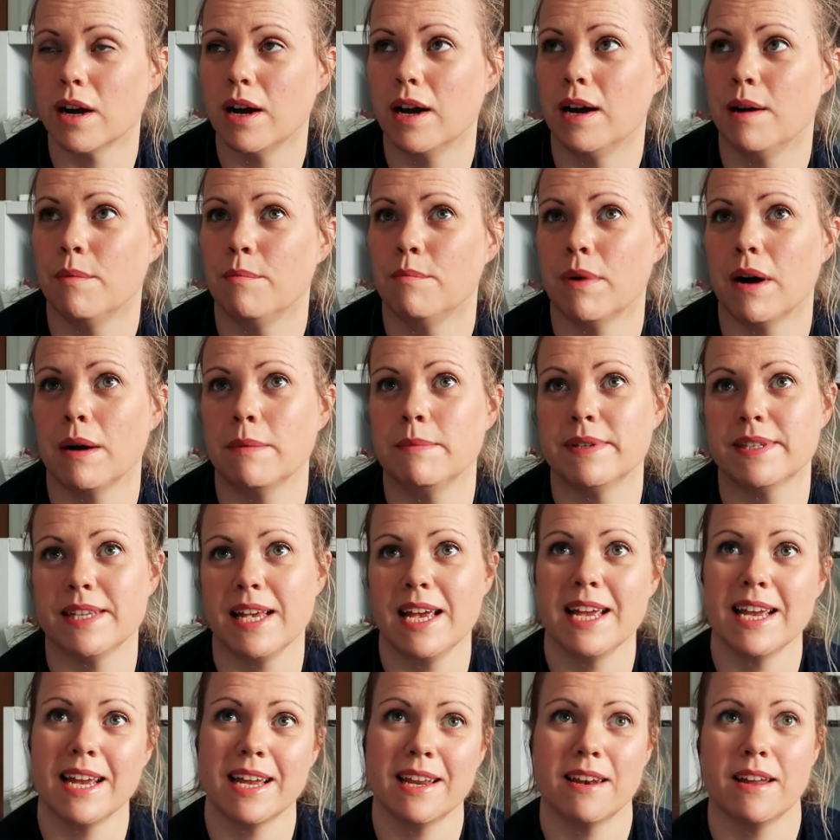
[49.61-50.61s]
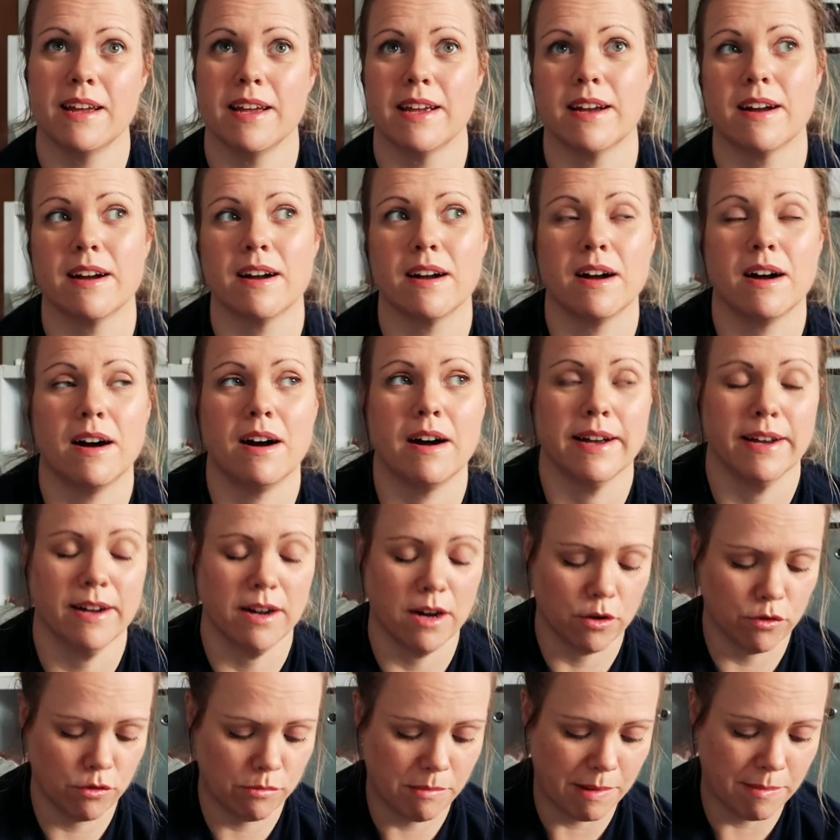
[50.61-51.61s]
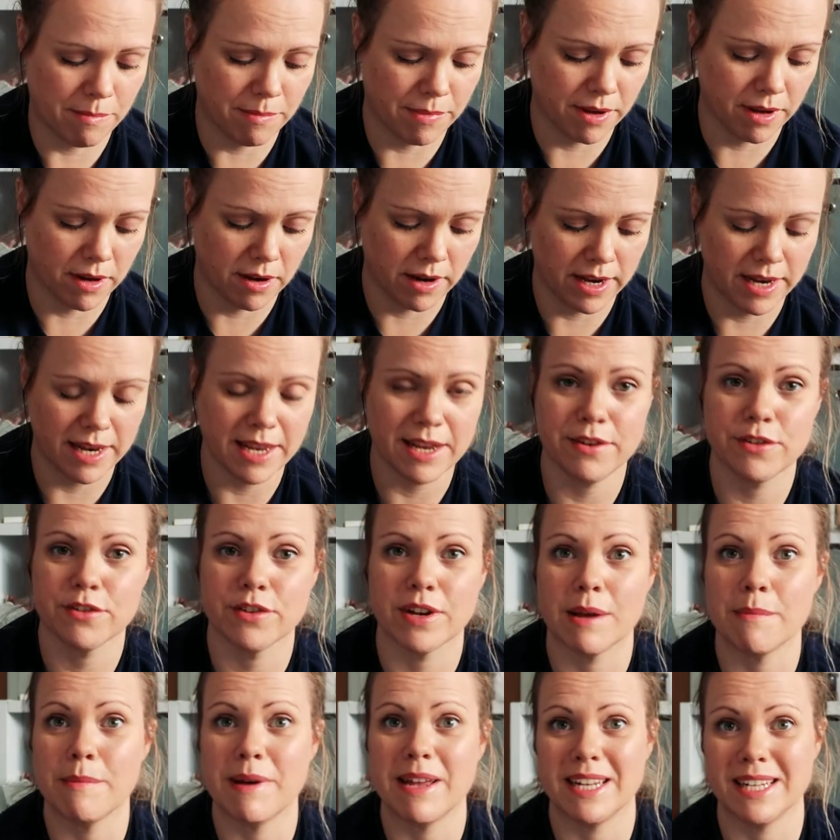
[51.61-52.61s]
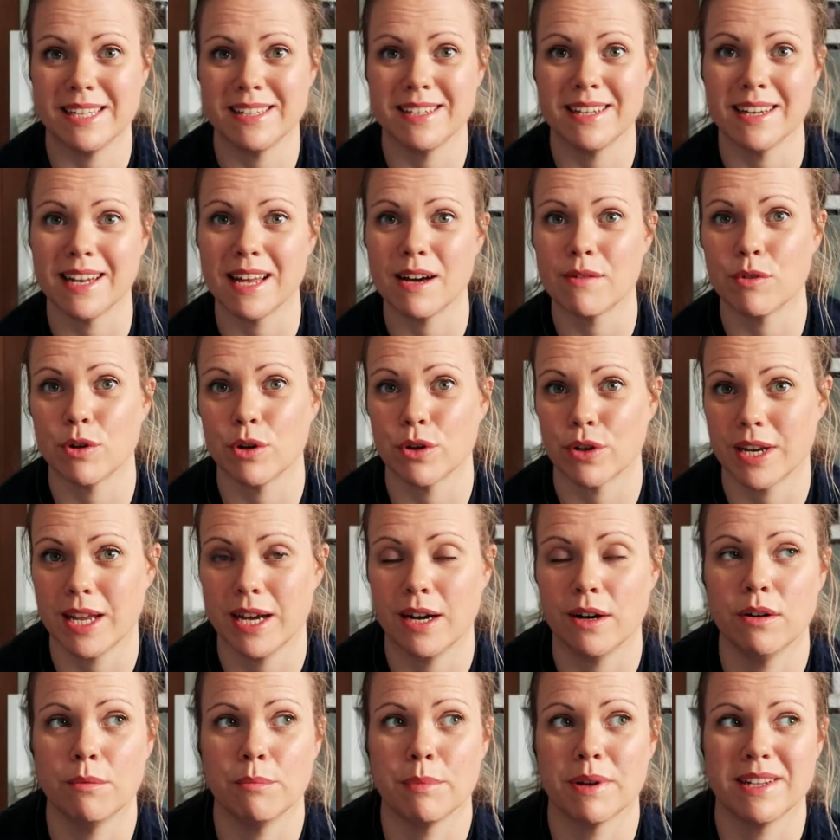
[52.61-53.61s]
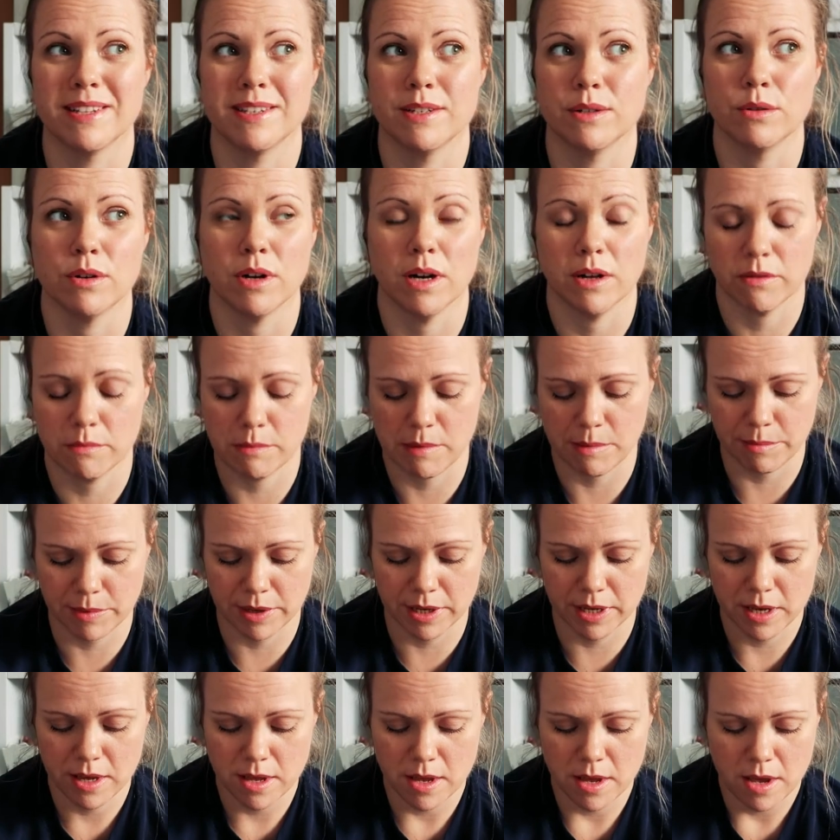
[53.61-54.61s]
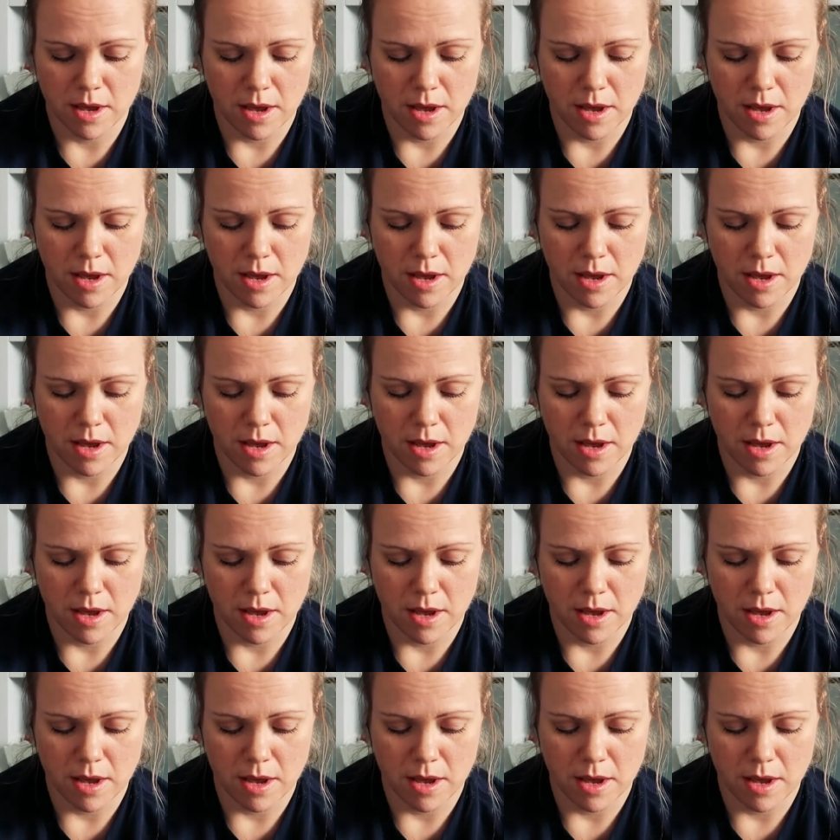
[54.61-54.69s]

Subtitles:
I'm saying it like I can't remember. I literally am editing that vlog now, but I still can't remember.